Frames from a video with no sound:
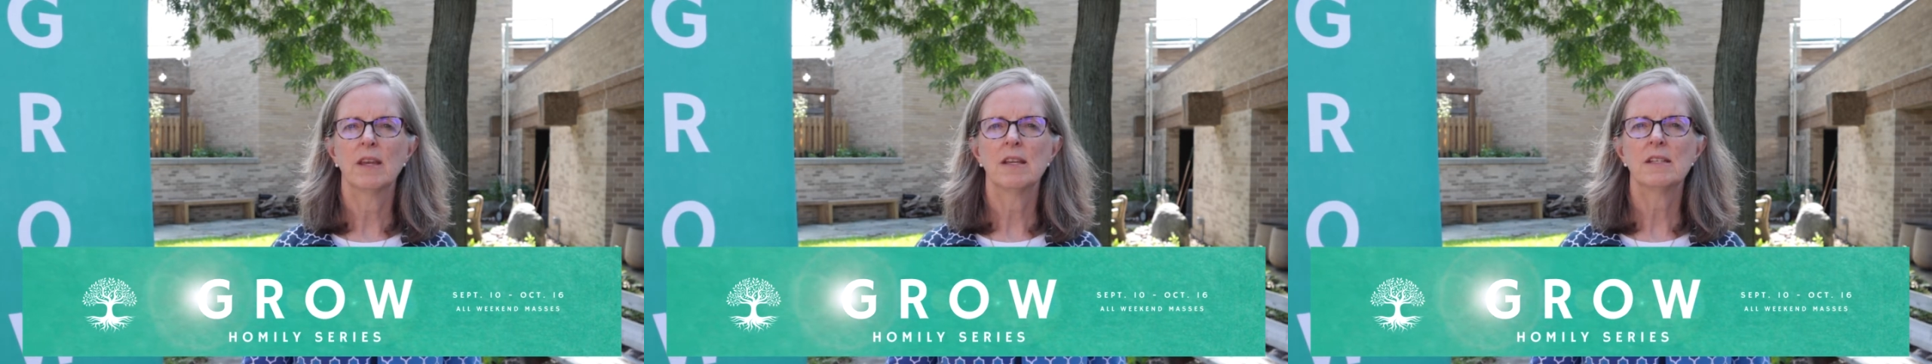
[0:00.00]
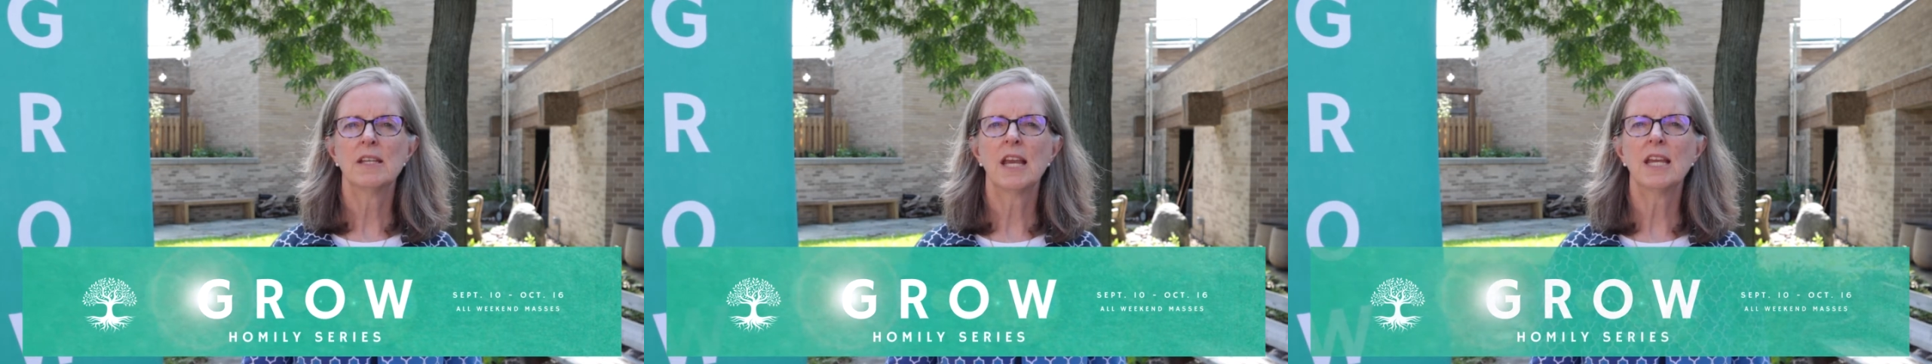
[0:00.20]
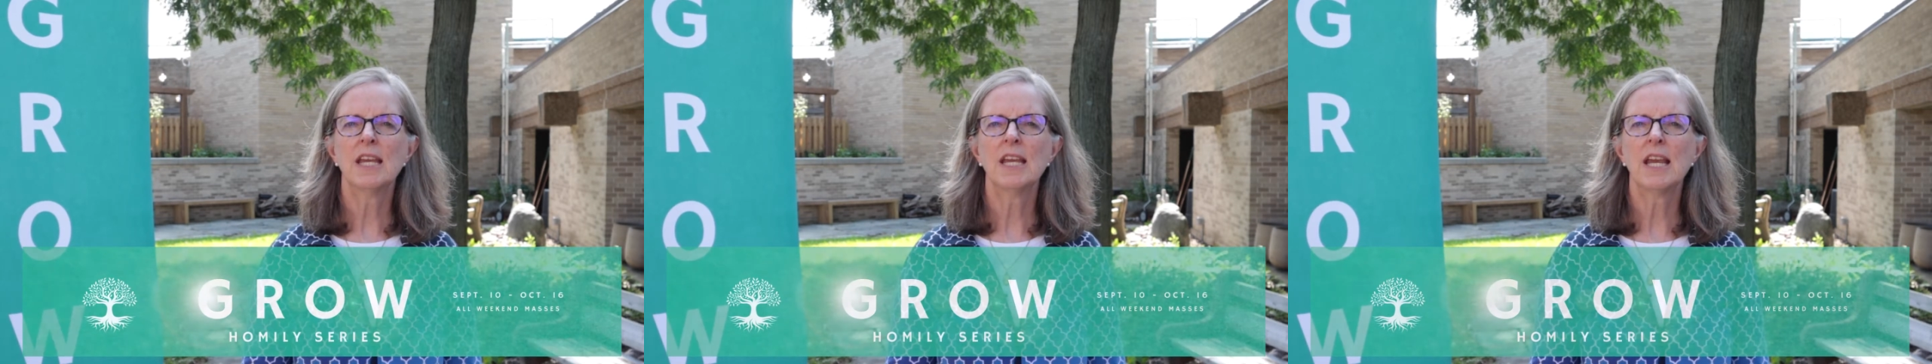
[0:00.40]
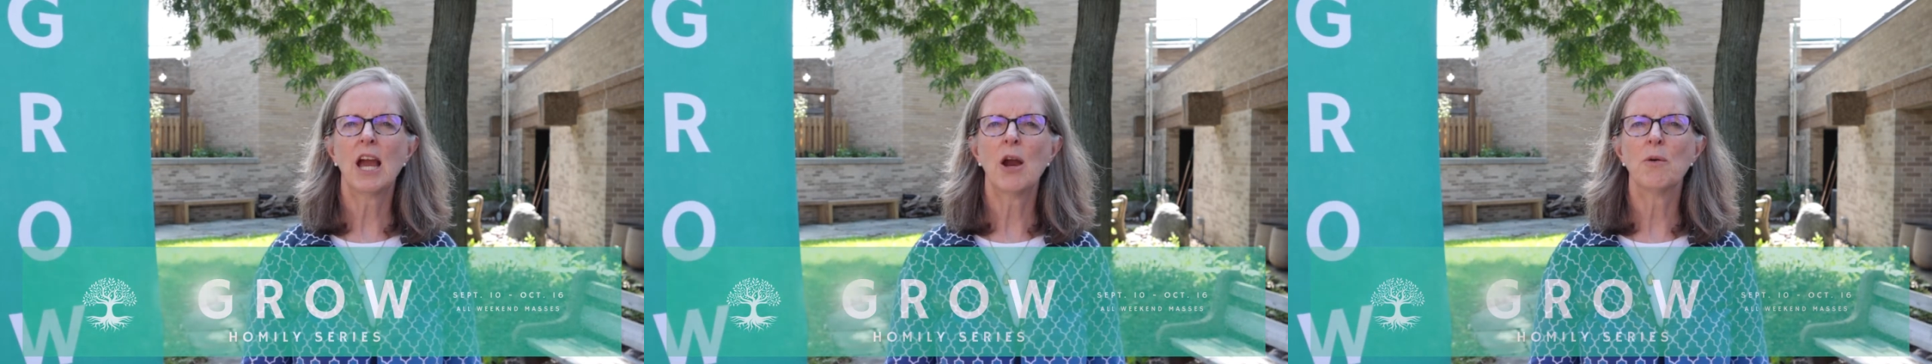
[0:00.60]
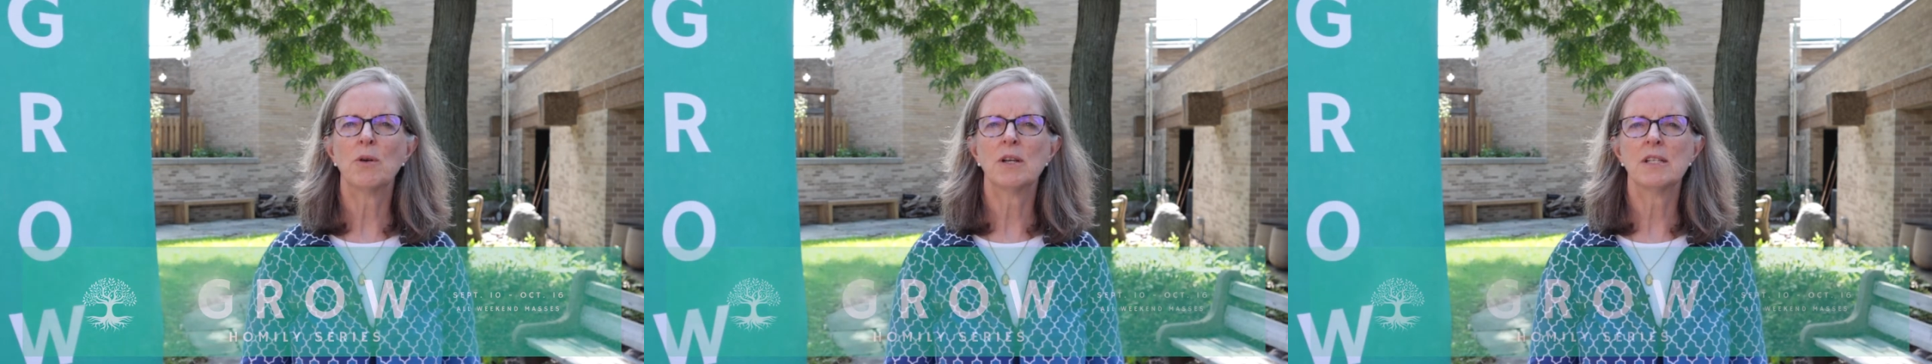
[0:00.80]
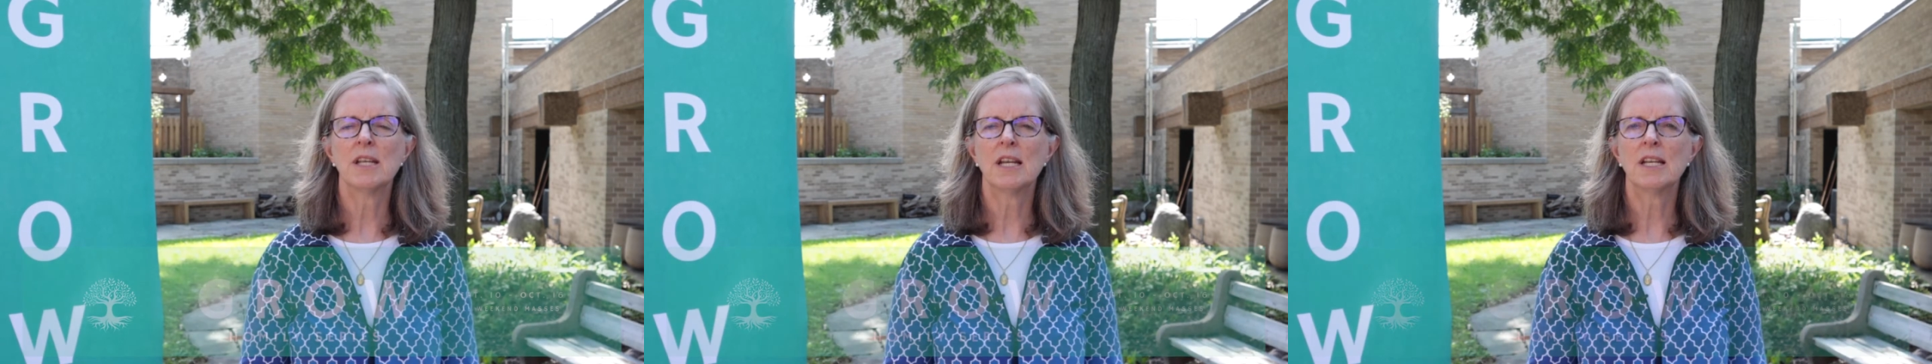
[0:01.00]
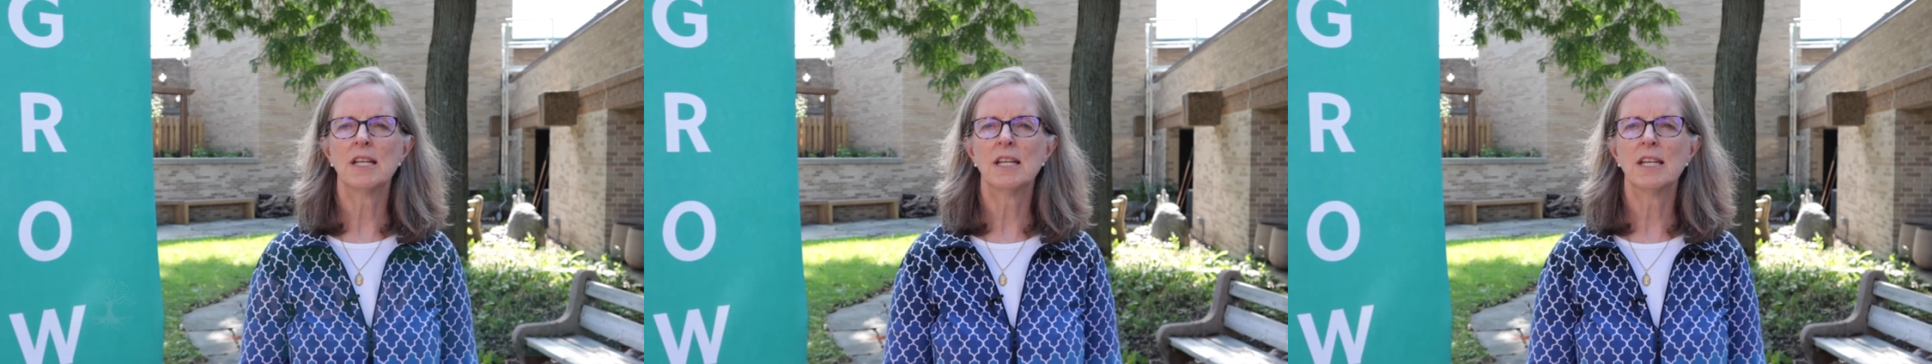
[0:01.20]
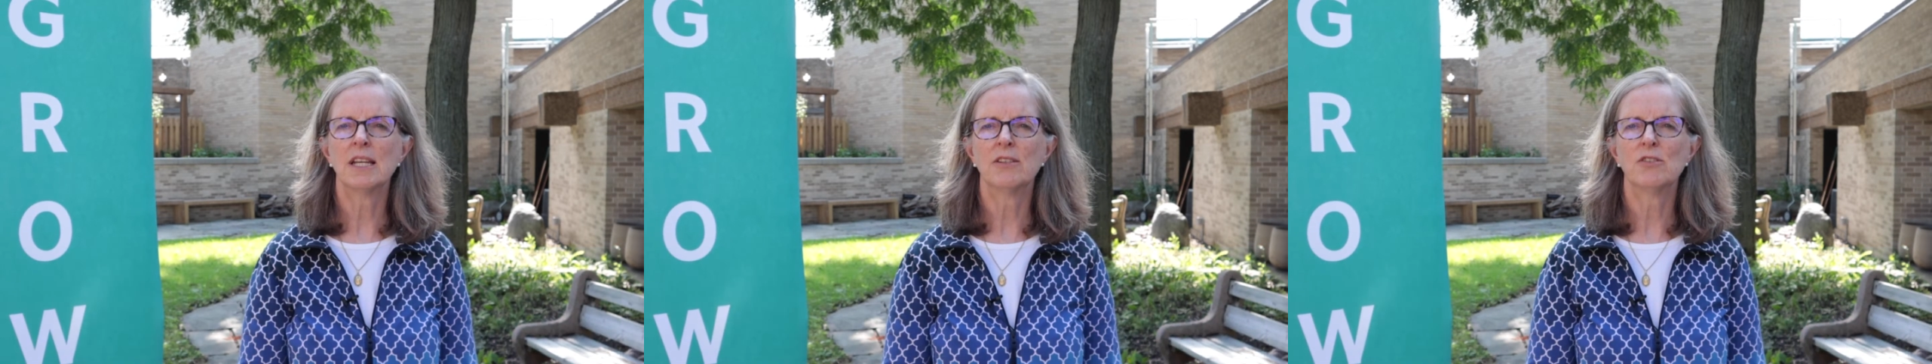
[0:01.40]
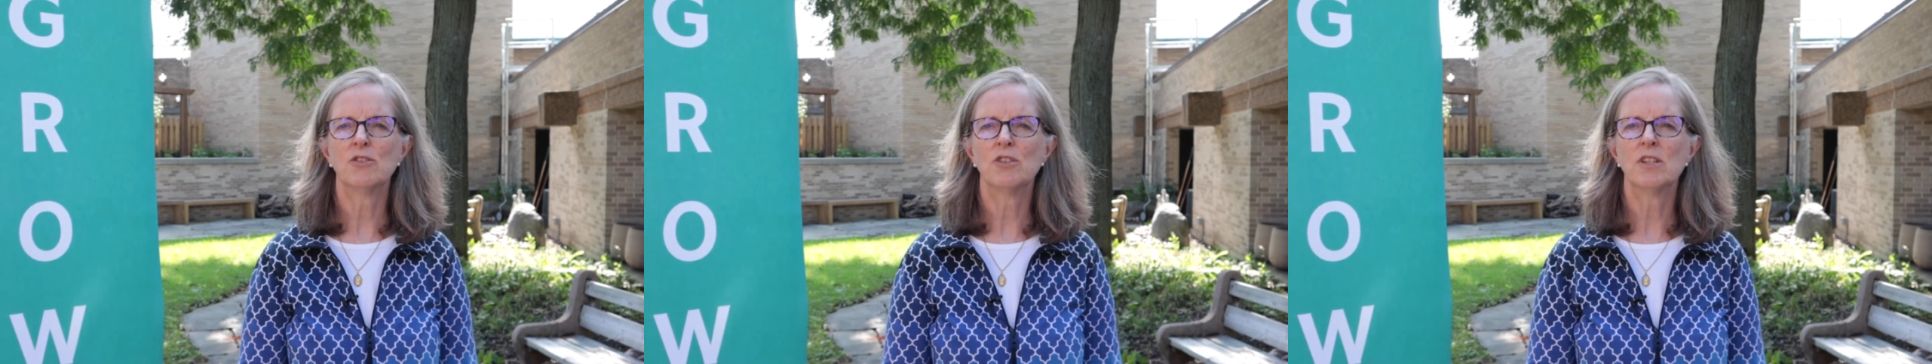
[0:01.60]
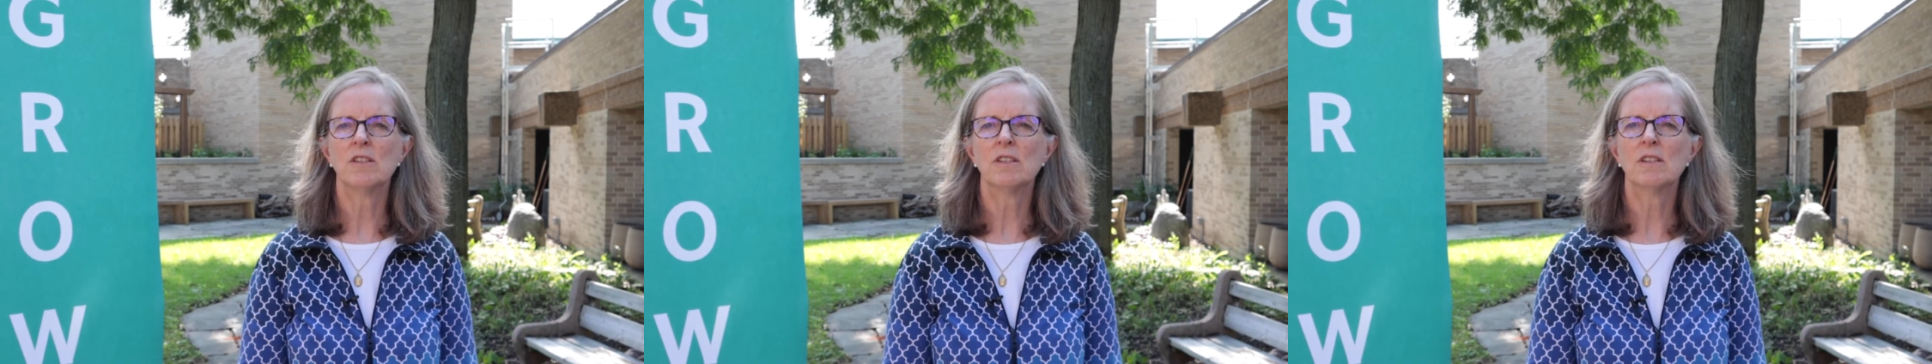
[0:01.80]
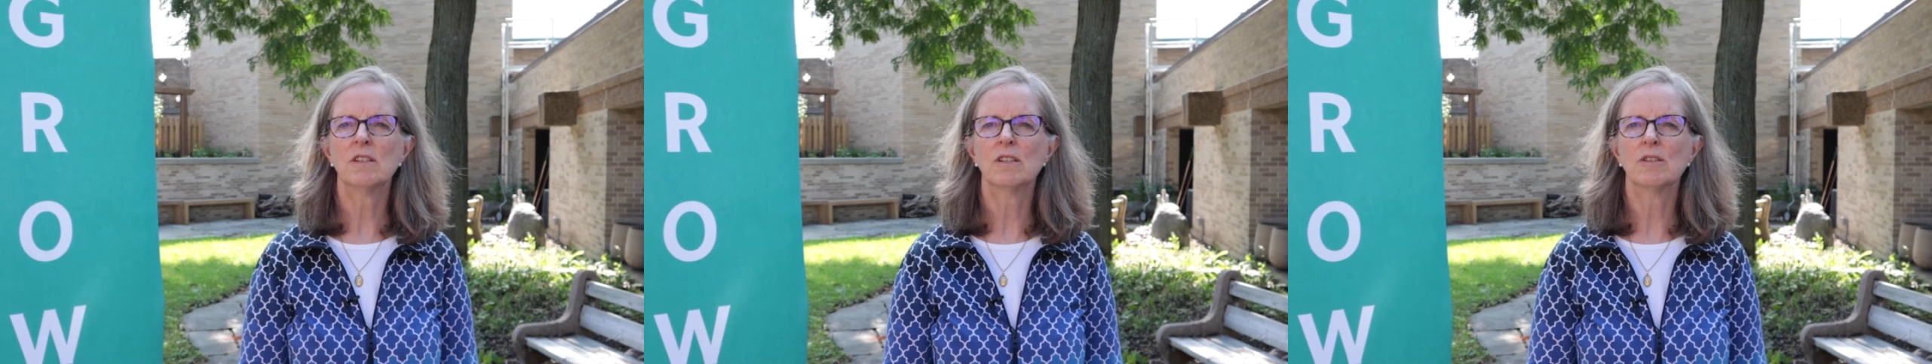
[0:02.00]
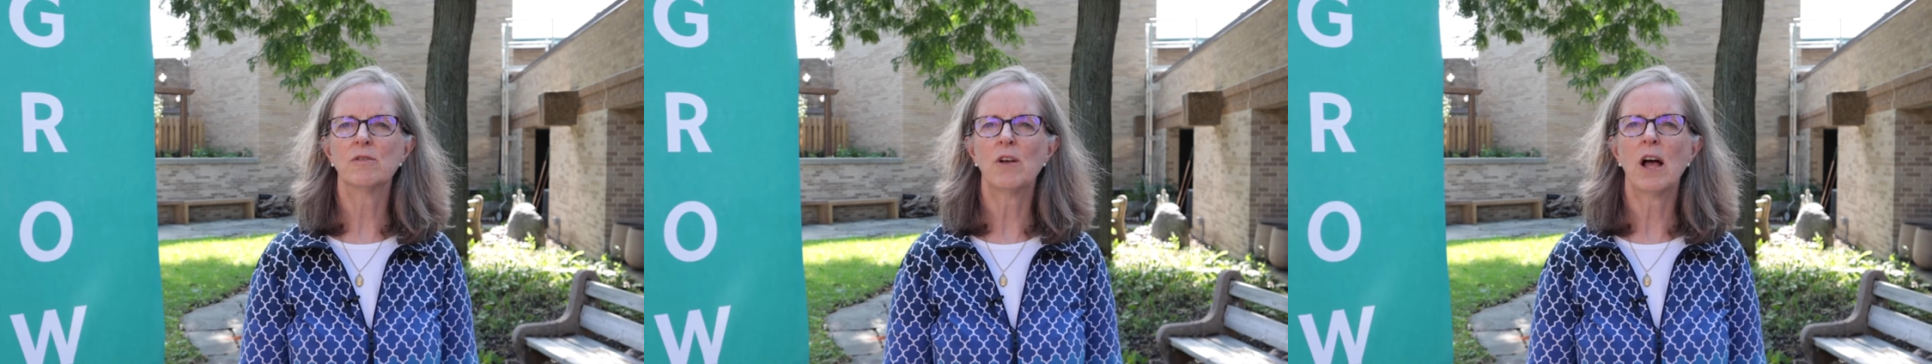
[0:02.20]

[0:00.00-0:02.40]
taking our identity as Jesus'